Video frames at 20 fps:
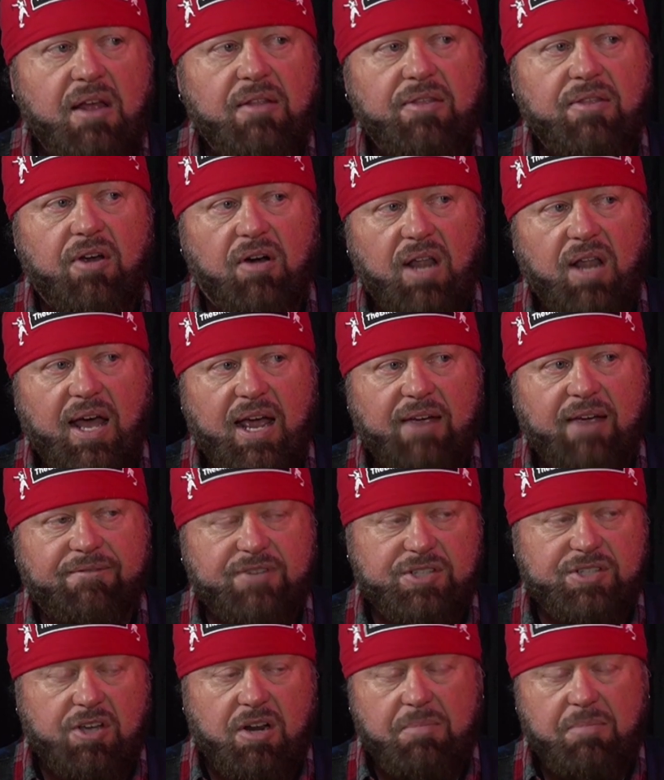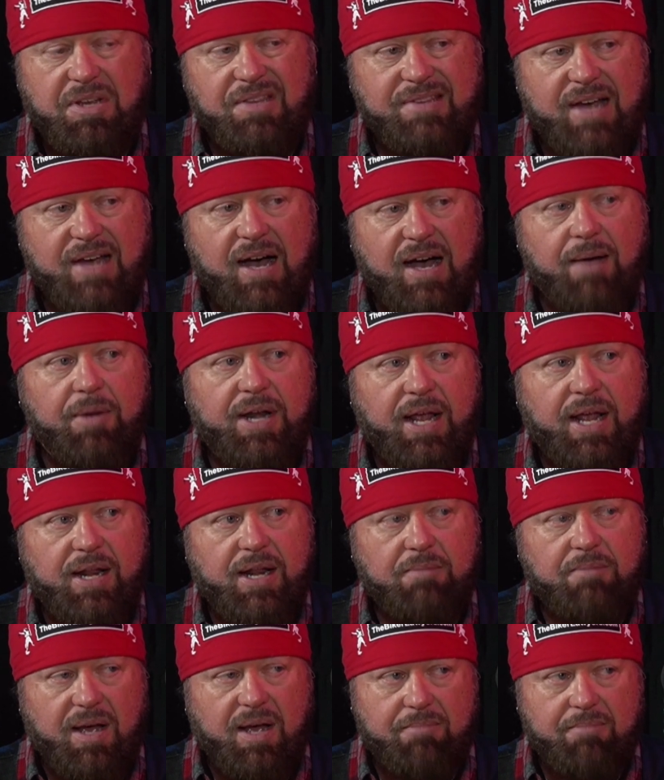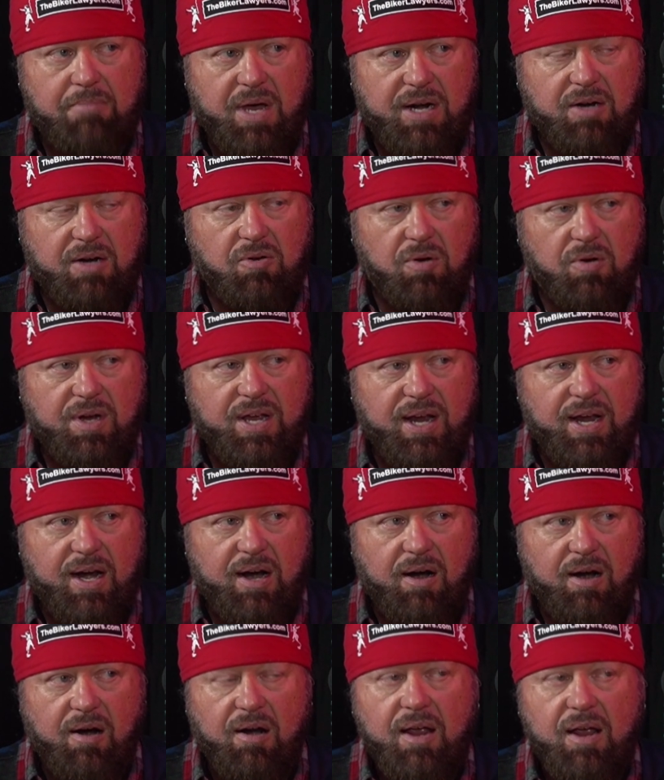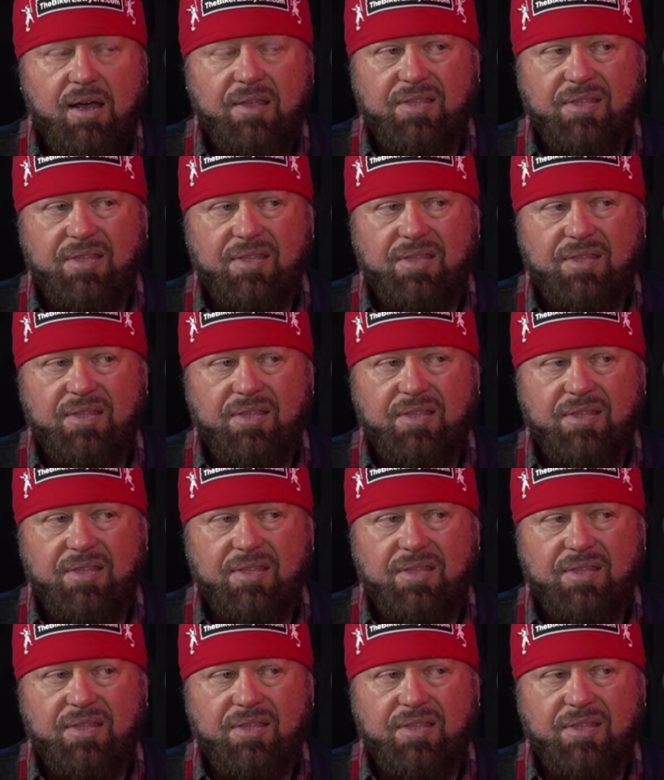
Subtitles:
Their life is going to be dominated by medical care.